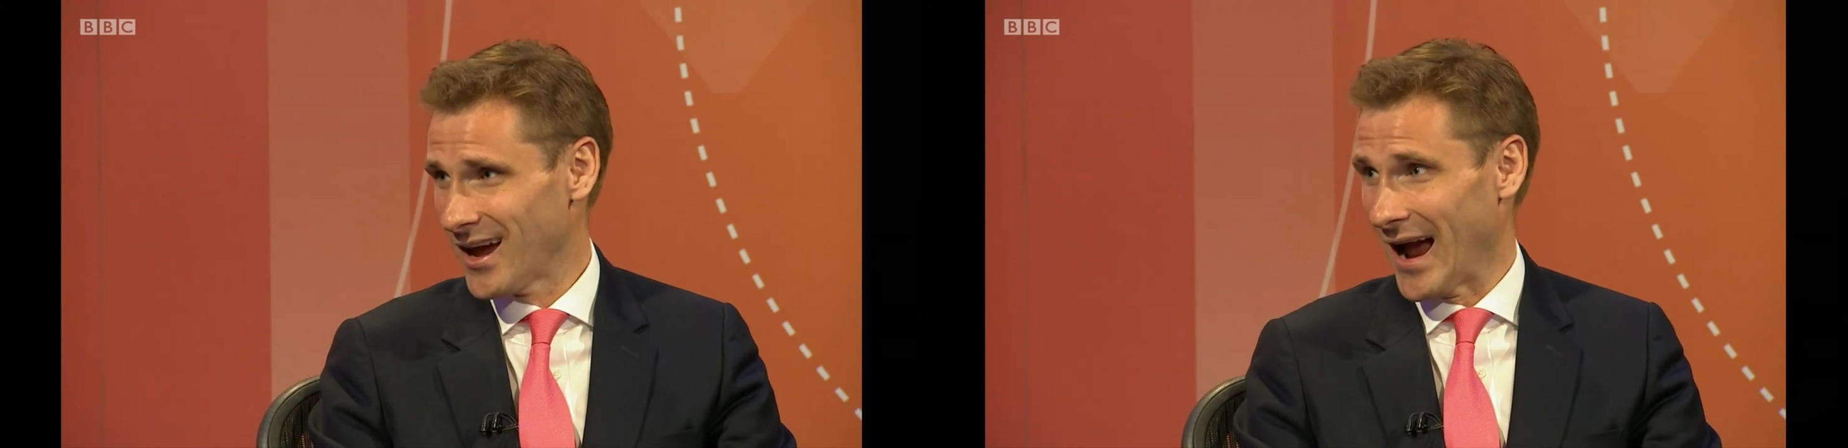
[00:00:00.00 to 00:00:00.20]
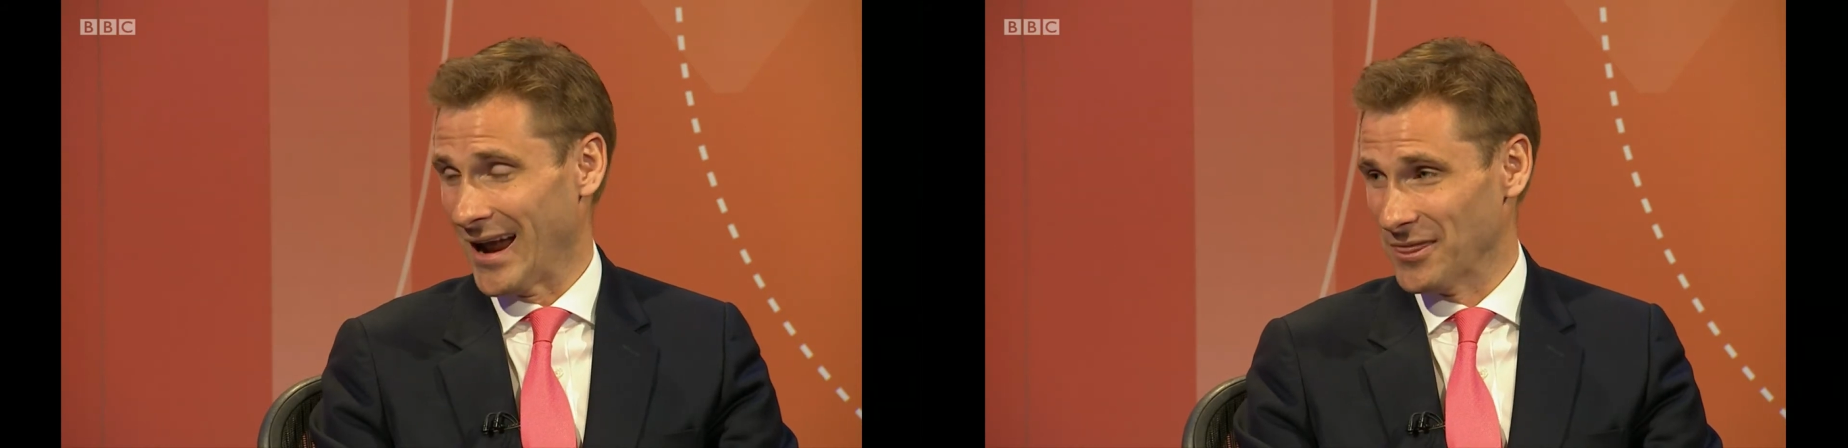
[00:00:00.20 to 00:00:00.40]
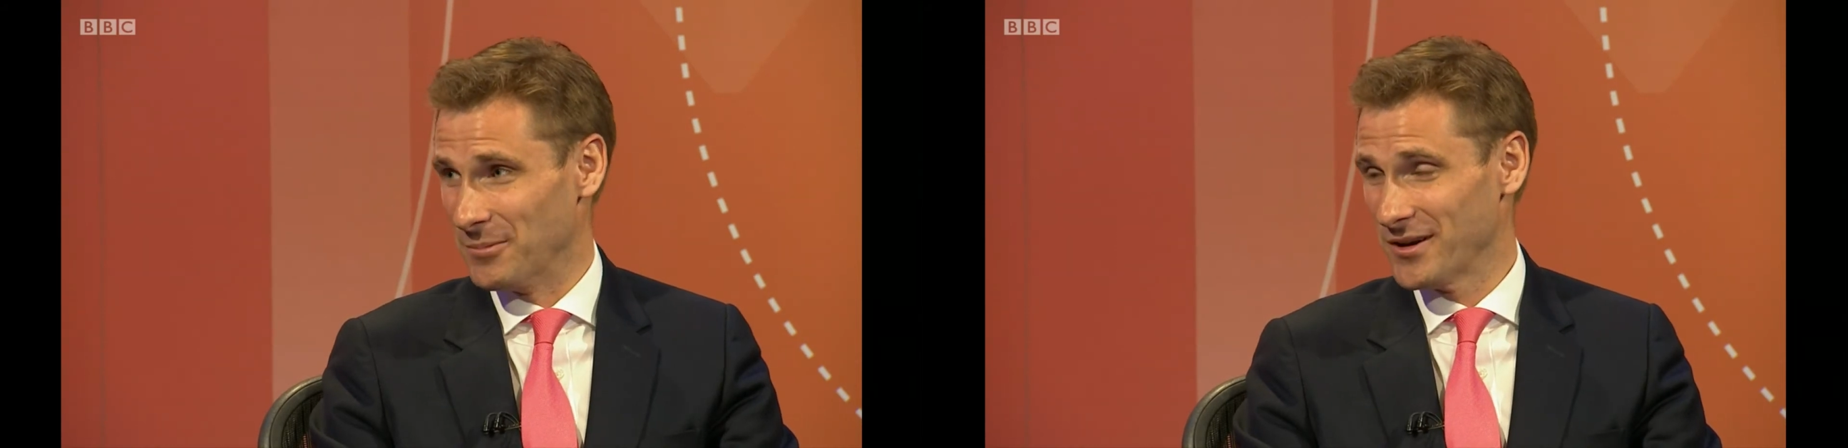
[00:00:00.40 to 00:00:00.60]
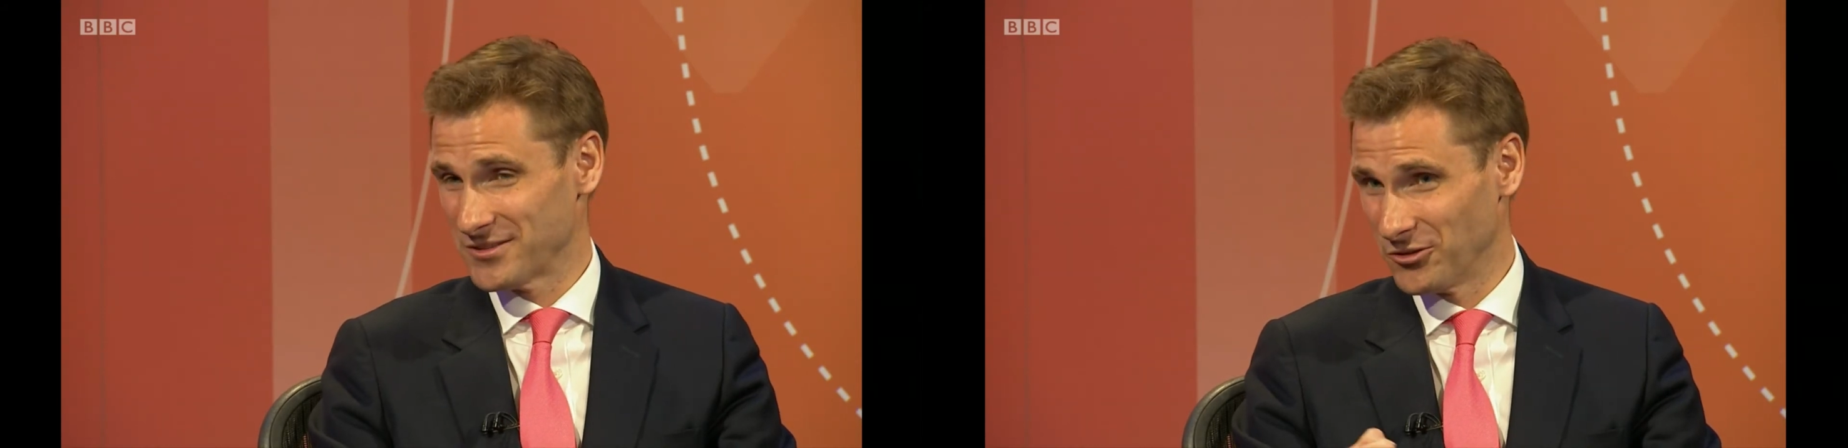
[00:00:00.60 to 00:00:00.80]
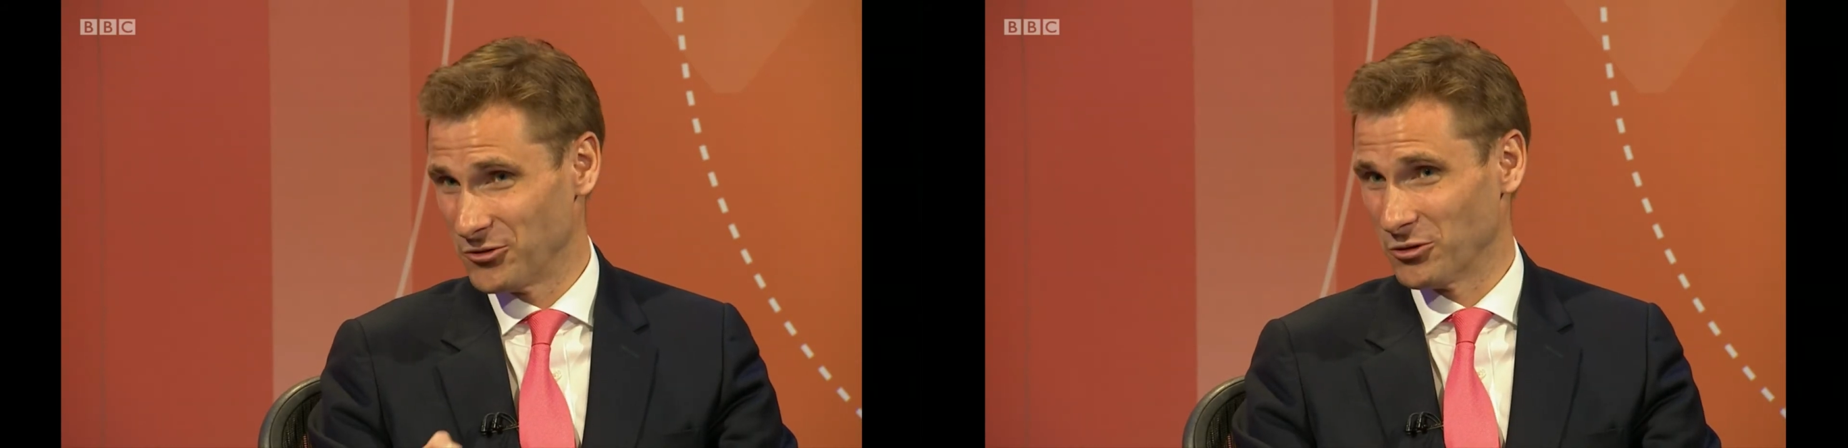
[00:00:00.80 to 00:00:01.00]
and the
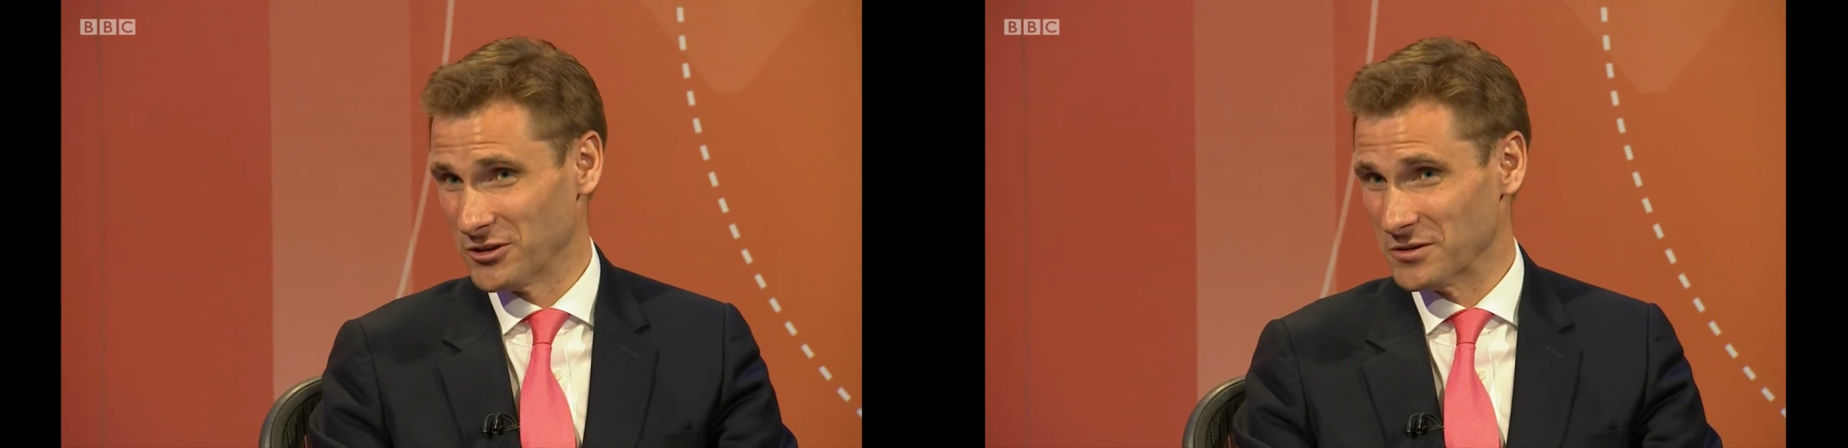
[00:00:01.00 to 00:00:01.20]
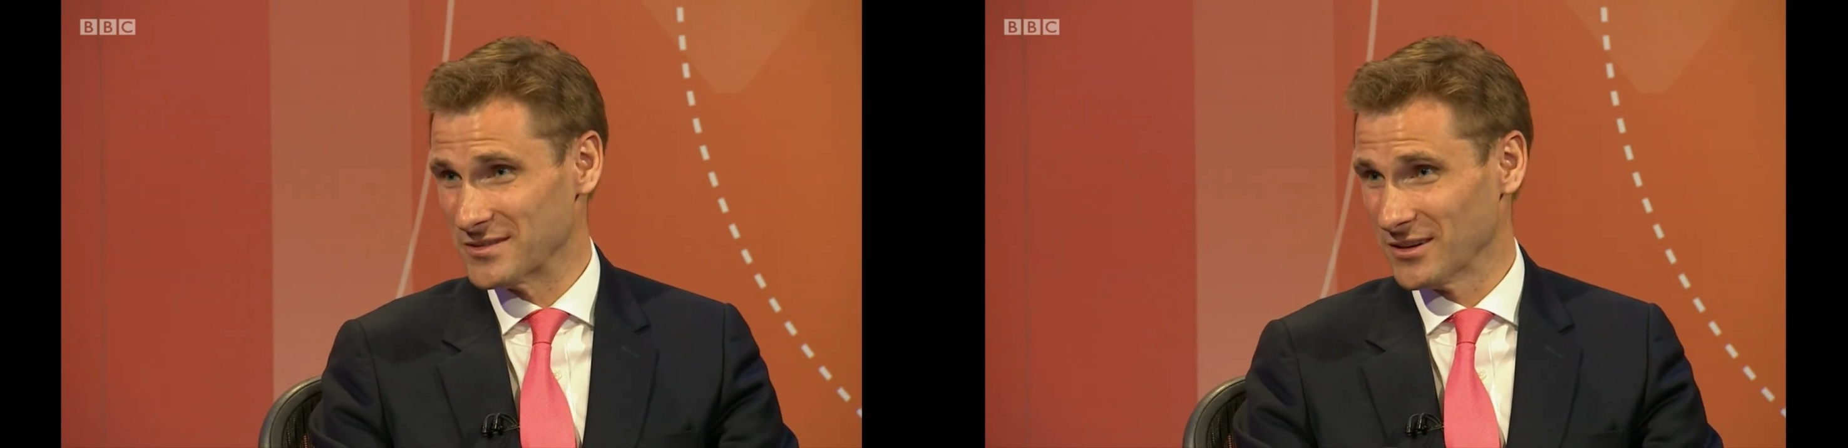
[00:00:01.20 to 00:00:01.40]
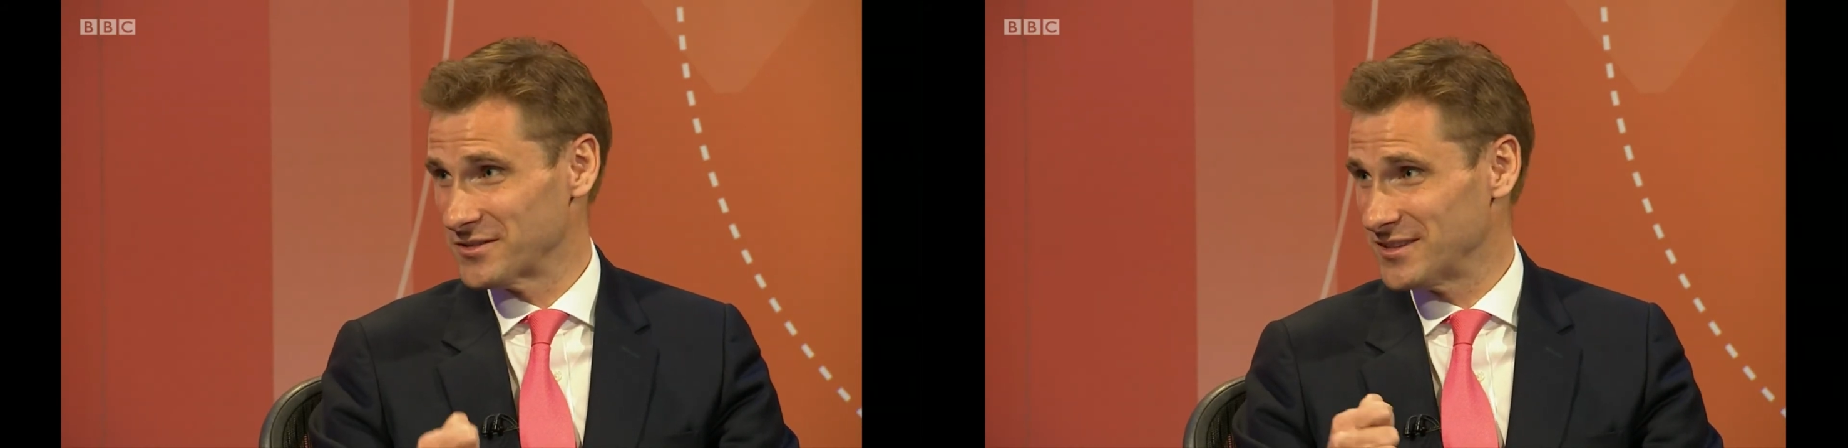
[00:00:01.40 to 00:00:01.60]
person you're talking to can you still